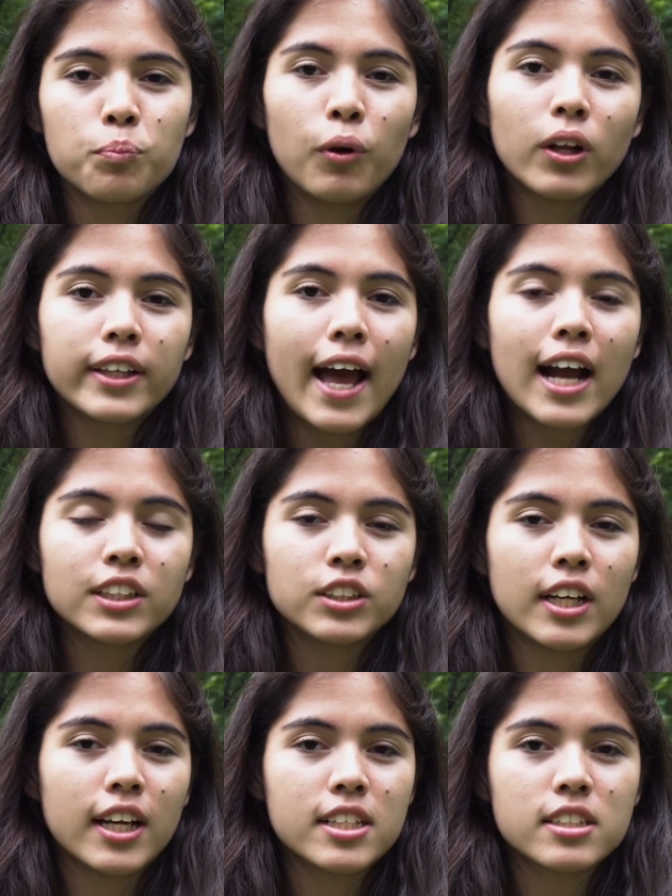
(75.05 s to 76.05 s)
bold action
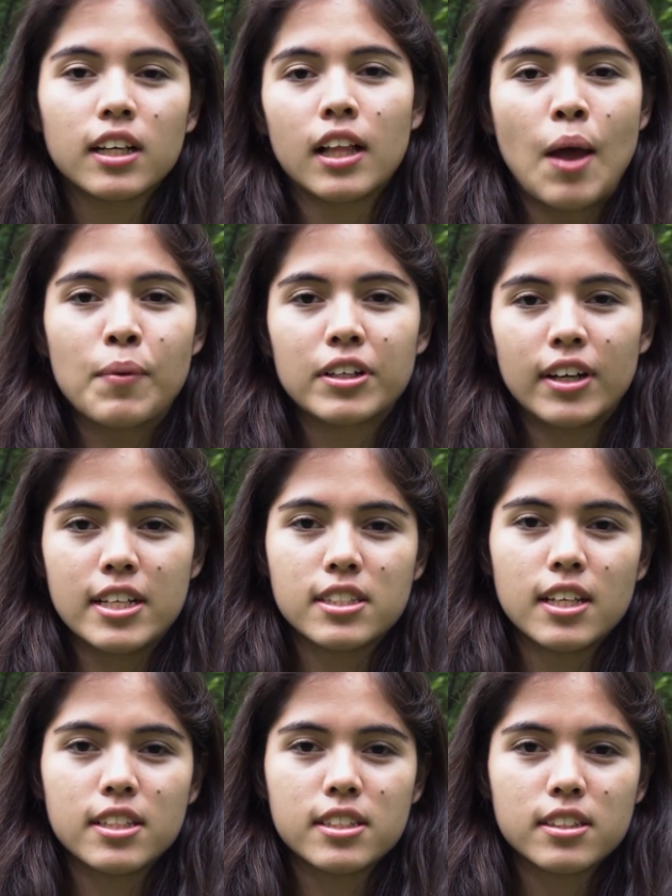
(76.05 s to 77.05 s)
against the climate
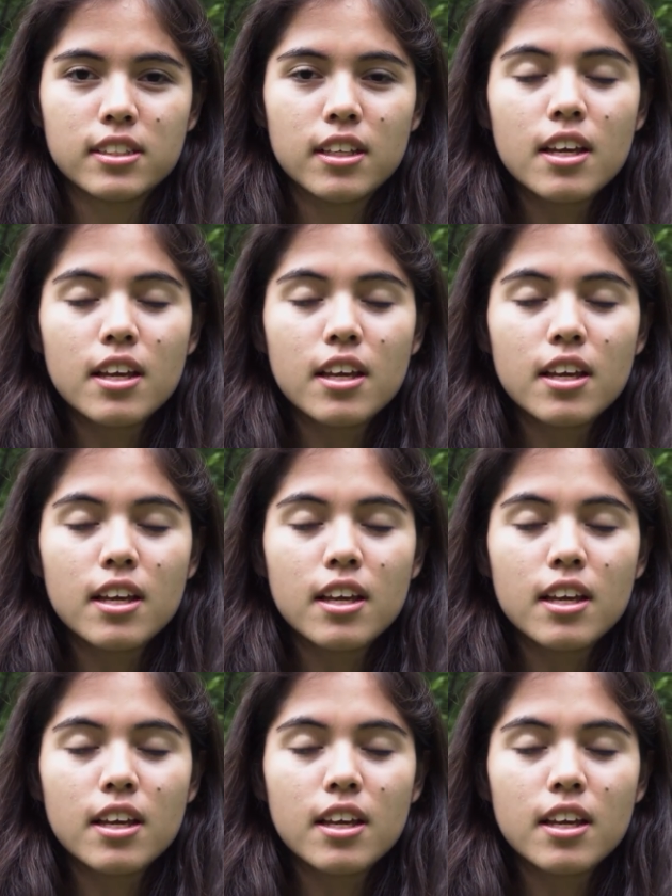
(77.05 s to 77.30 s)
crisis.